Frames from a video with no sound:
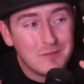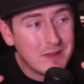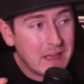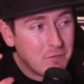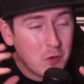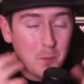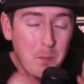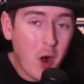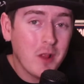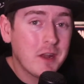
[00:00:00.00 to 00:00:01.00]
If you're
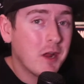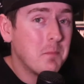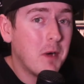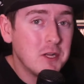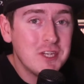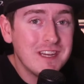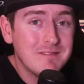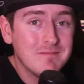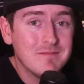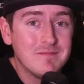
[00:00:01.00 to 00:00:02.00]
balling on a budget
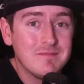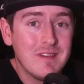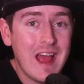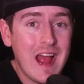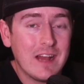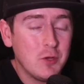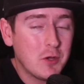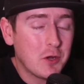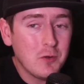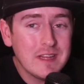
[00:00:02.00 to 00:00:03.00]
and you
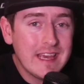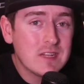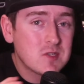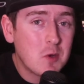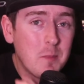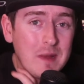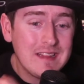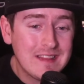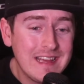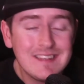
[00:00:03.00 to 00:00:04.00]
can only get so many
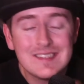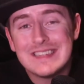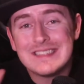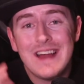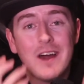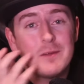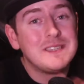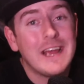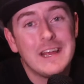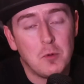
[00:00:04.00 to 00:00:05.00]
things, that's not
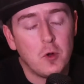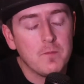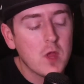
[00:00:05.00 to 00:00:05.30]
obtainable.